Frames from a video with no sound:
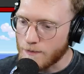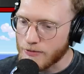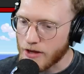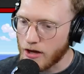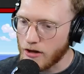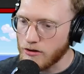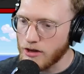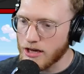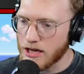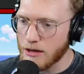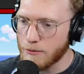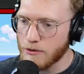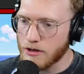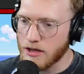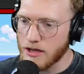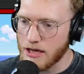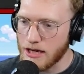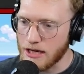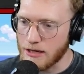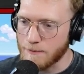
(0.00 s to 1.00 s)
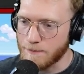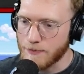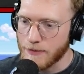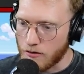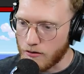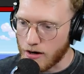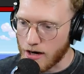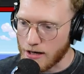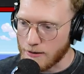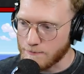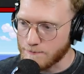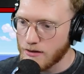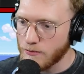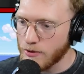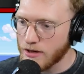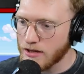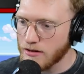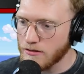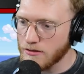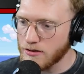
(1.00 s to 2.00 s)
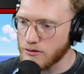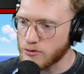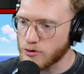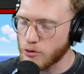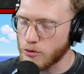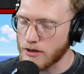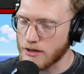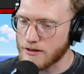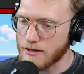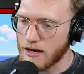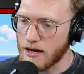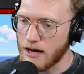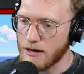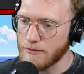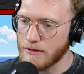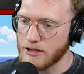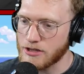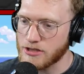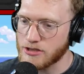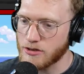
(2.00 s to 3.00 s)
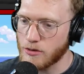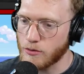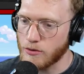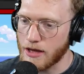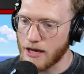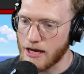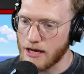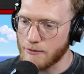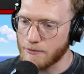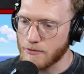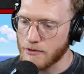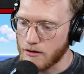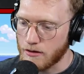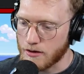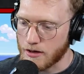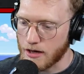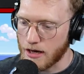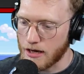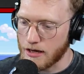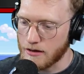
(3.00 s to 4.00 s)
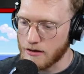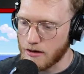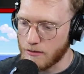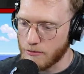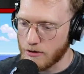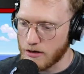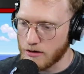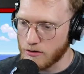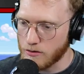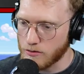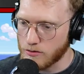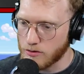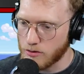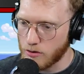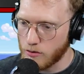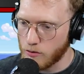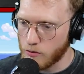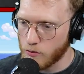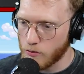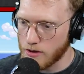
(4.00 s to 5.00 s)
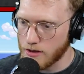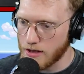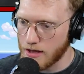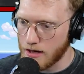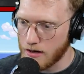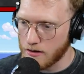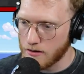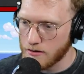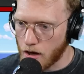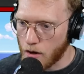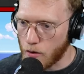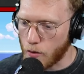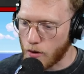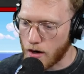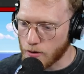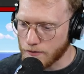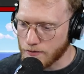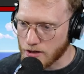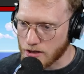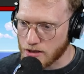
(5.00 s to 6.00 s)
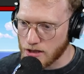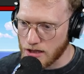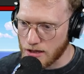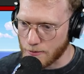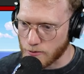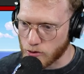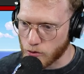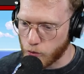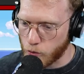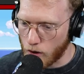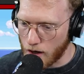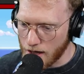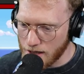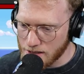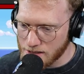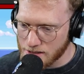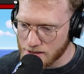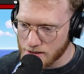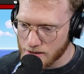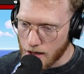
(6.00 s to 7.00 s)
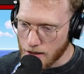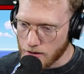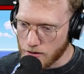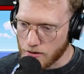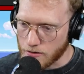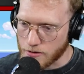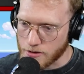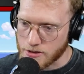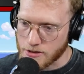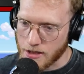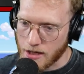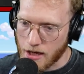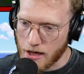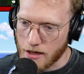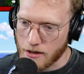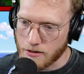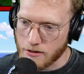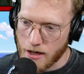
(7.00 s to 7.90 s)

I'll lick them clean. All right. And we can only do 2 at a time. That is so lame. Okay. I'm going to do 2, 1 there. Oh, do I have to clean them twice? I don't understand.